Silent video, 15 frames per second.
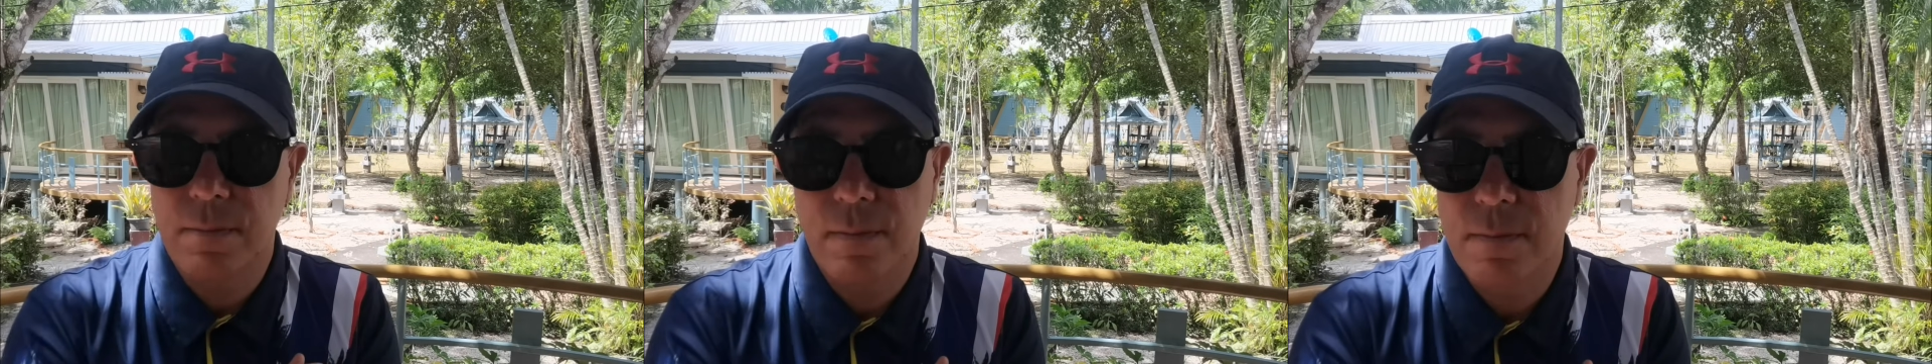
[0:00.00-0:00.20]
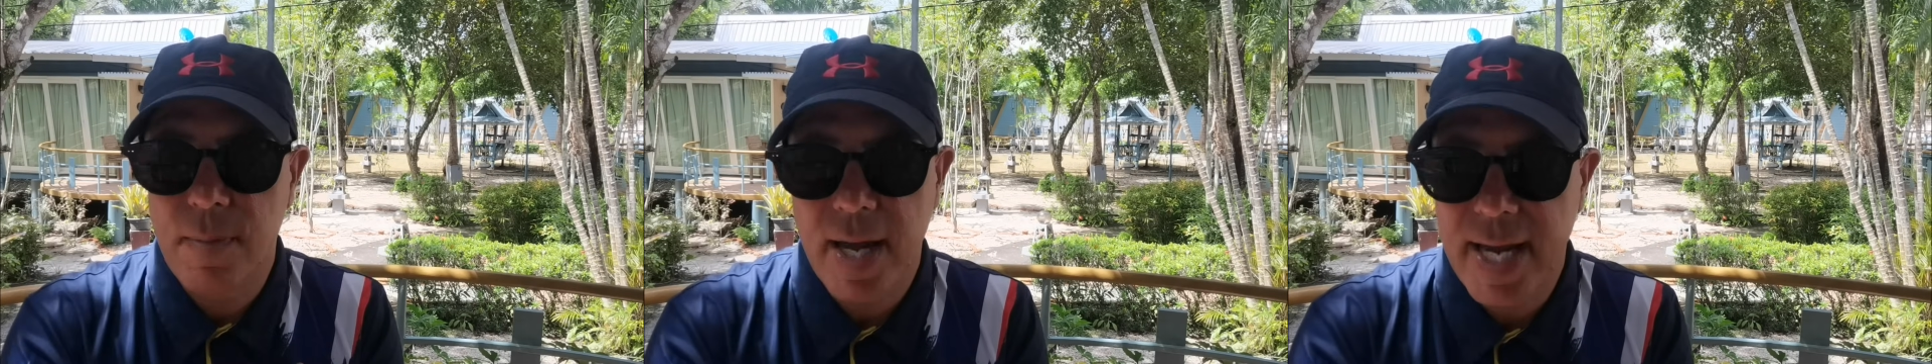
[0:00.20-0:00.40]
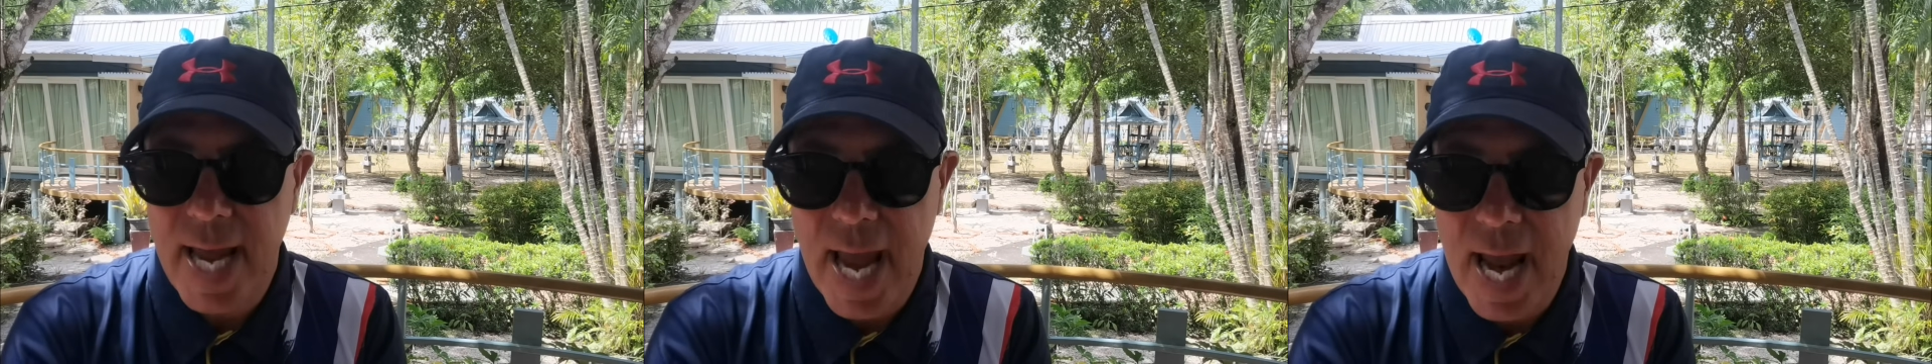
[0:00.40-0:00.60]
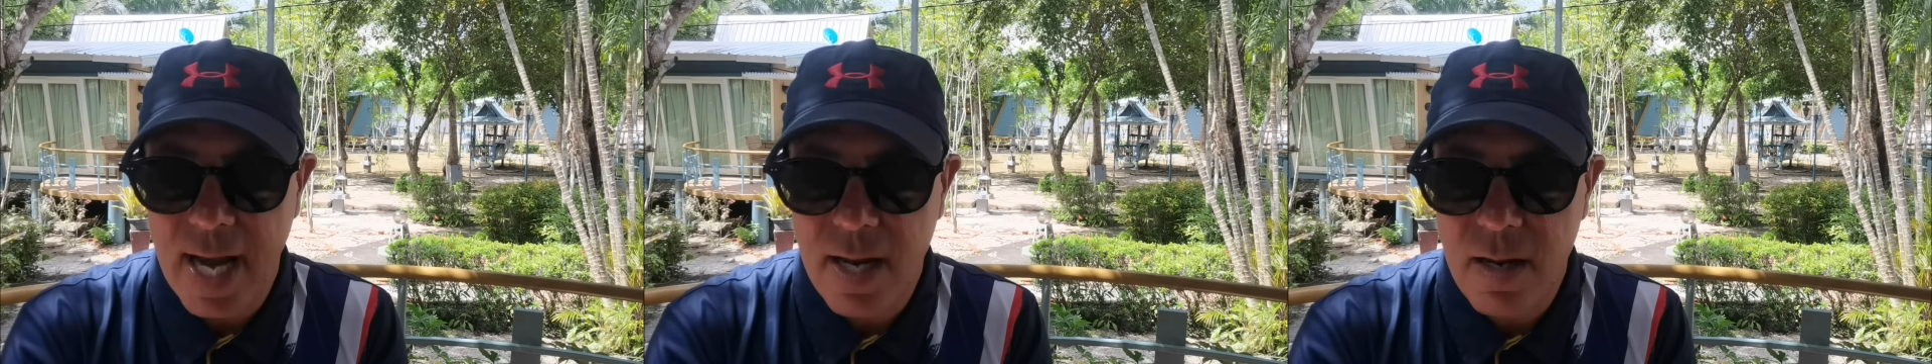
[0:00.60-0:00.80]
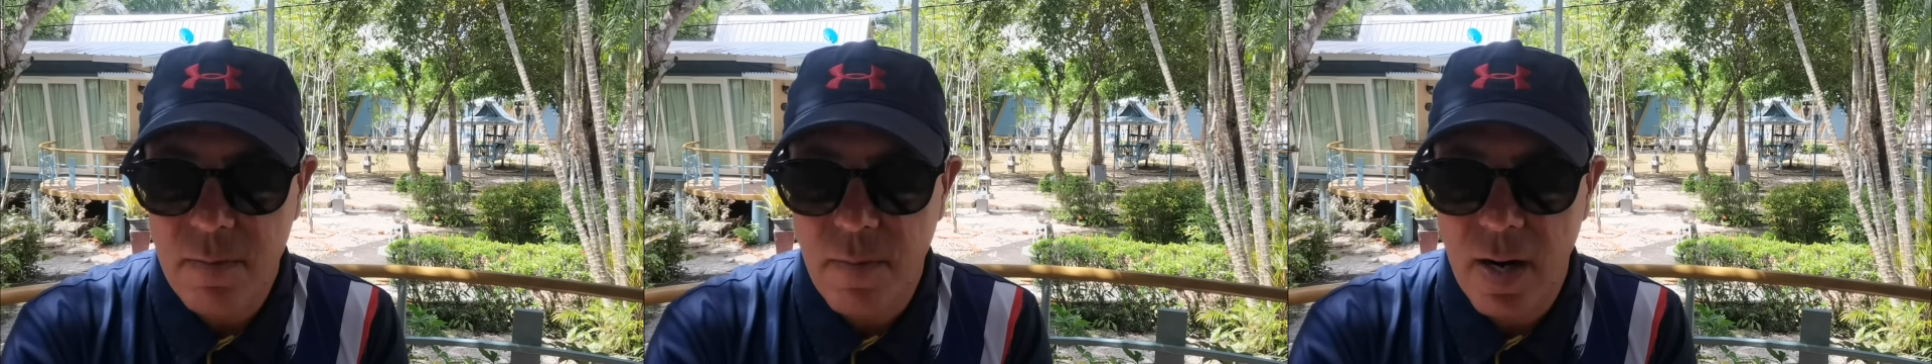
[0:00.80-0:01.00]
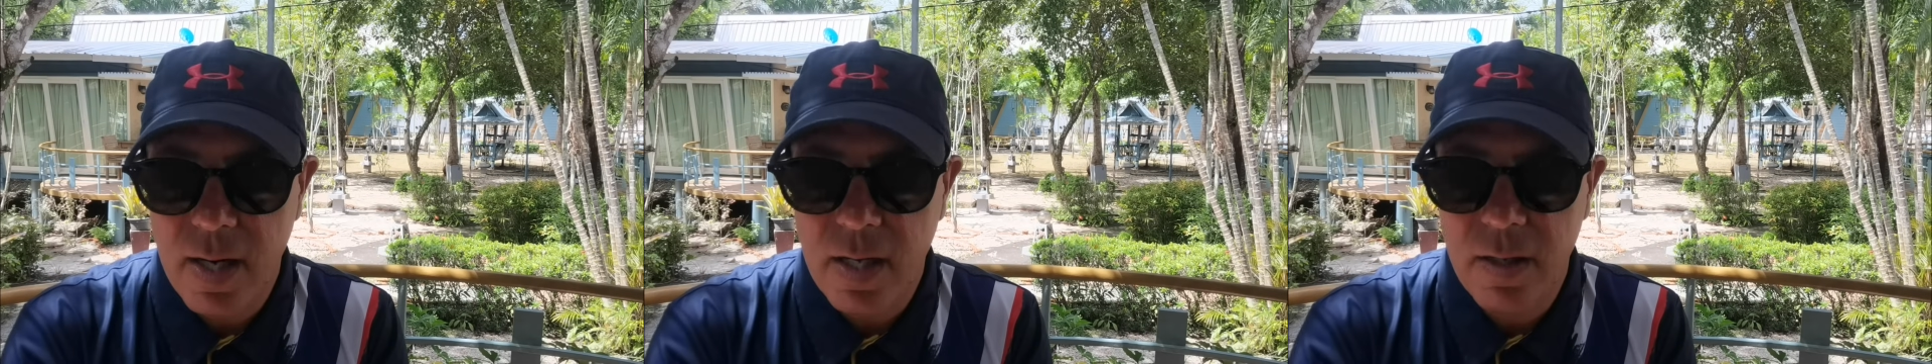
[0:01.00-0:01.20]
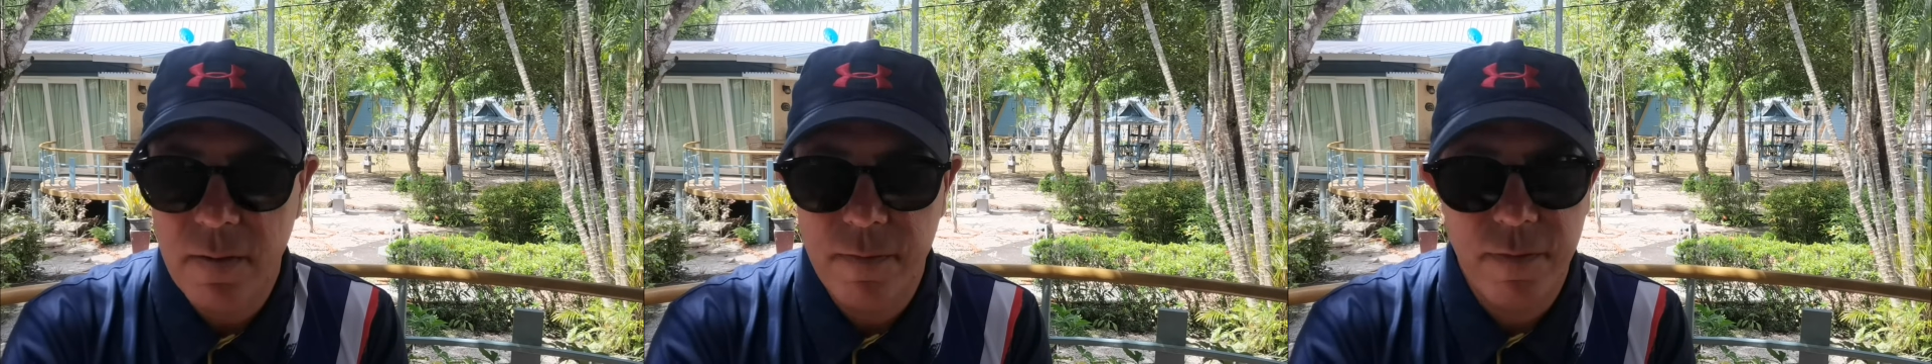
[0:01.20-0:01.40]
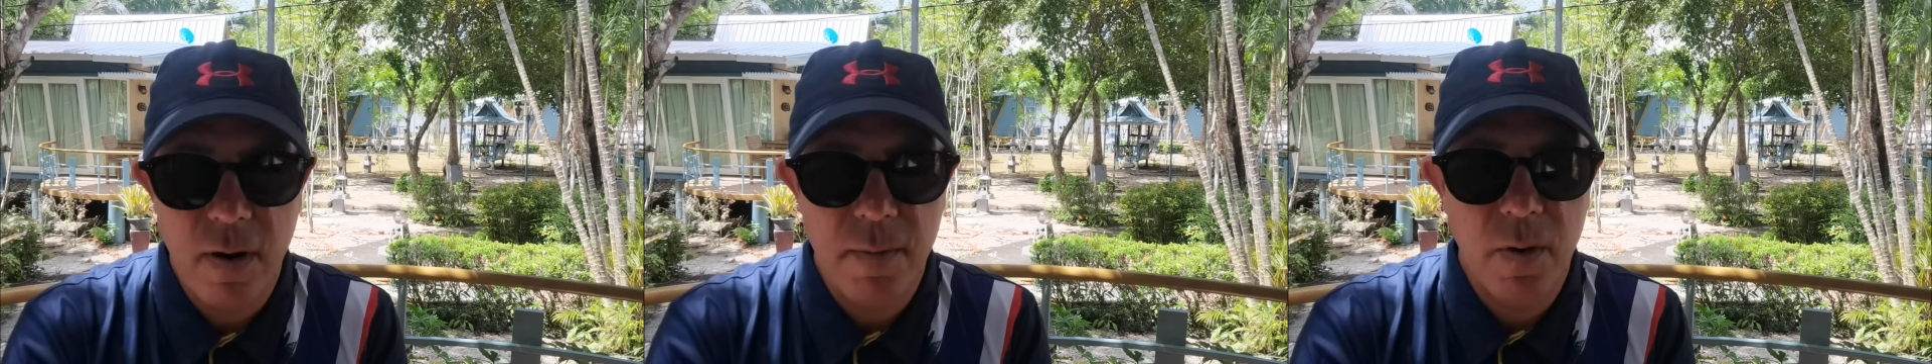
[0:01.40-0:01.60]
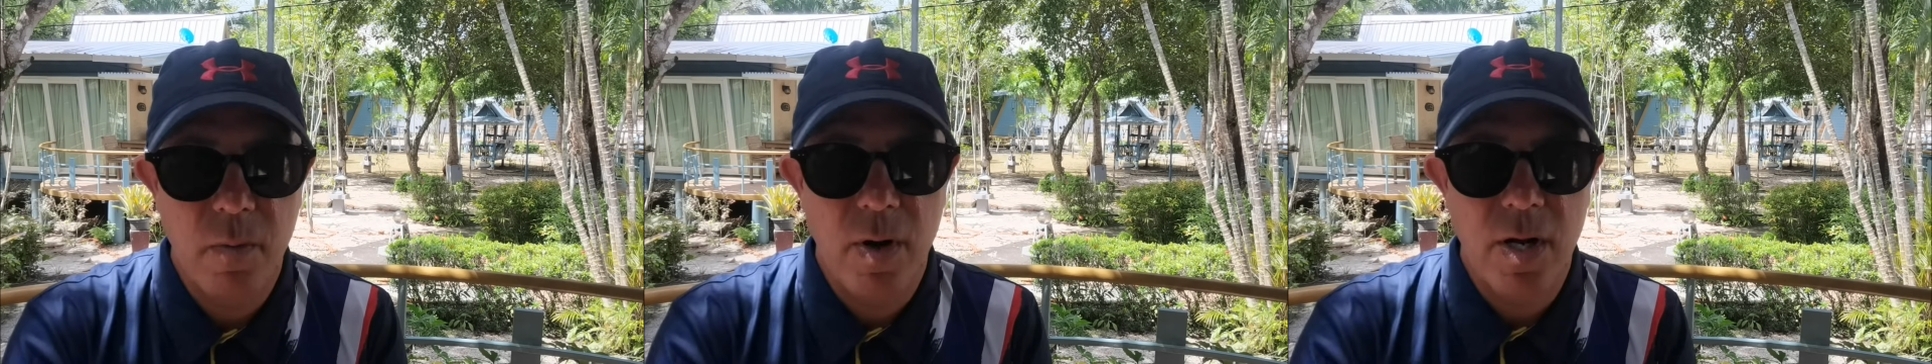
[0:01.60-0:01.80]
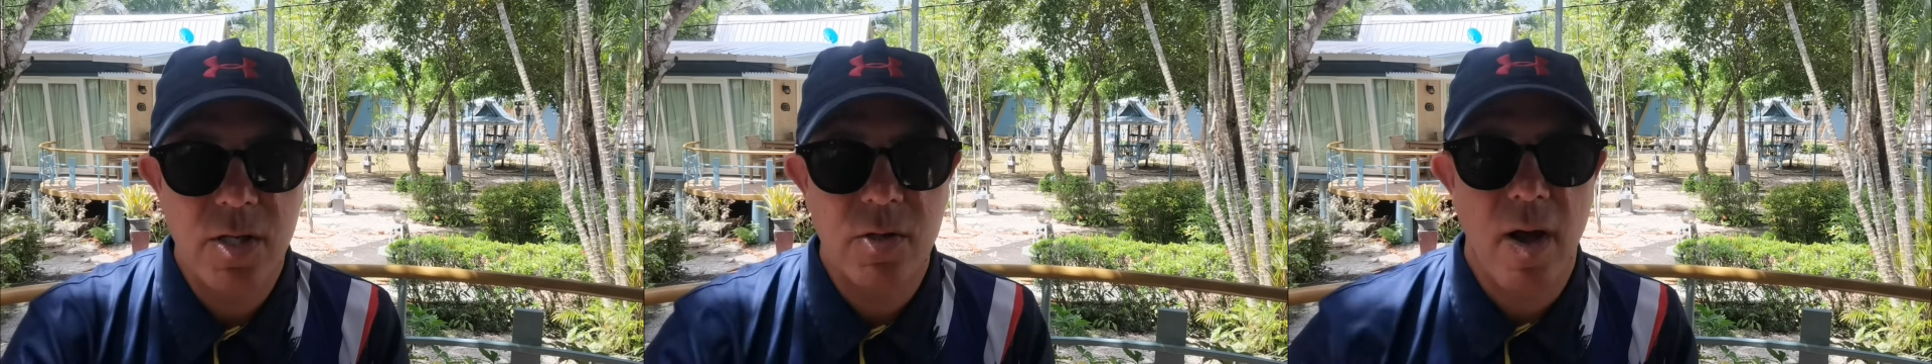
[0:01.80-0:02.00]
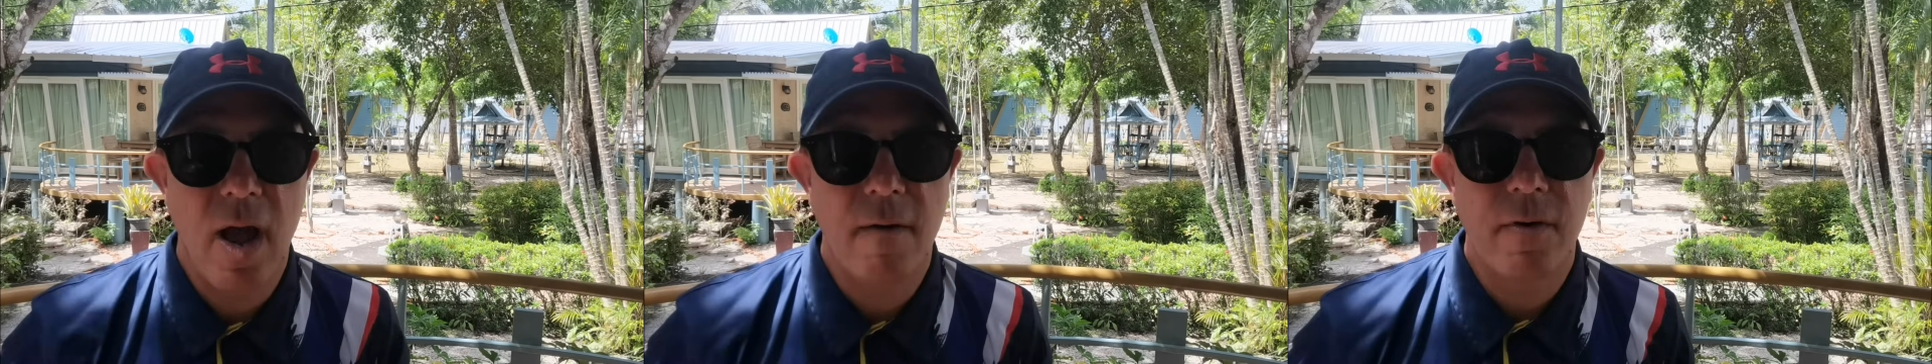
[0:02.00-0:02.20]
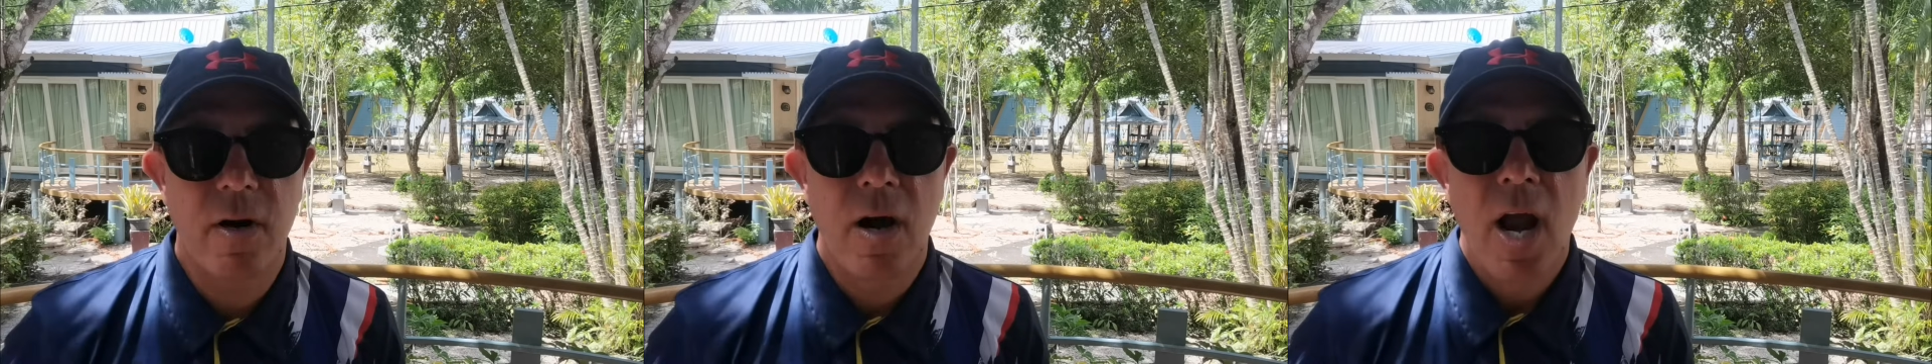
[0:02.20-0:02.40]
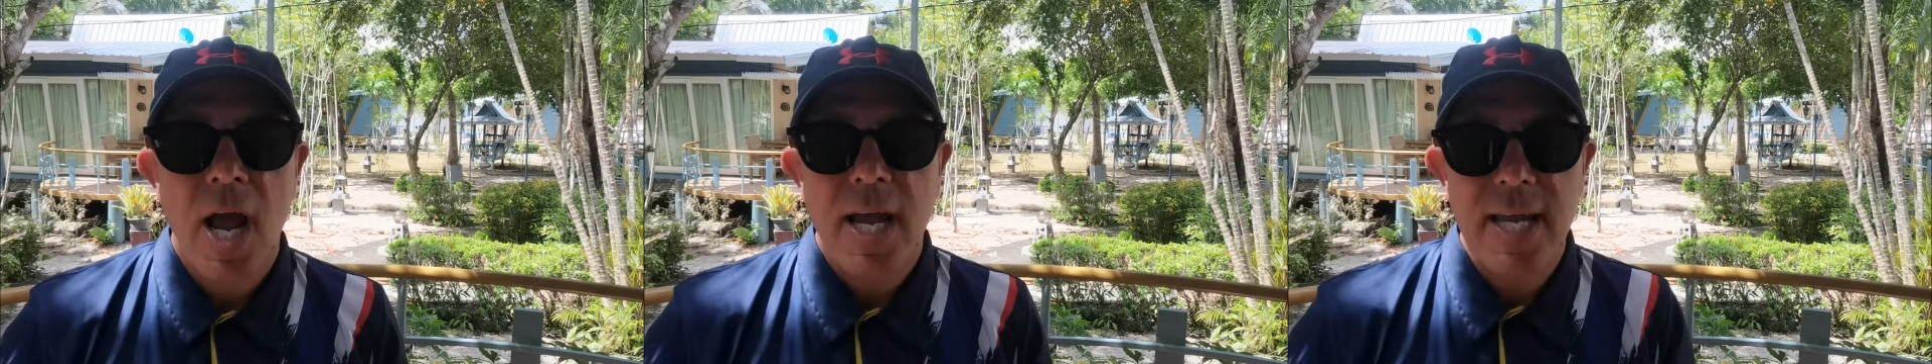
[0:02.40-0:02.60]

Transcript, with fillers: make any money from it whatsoever.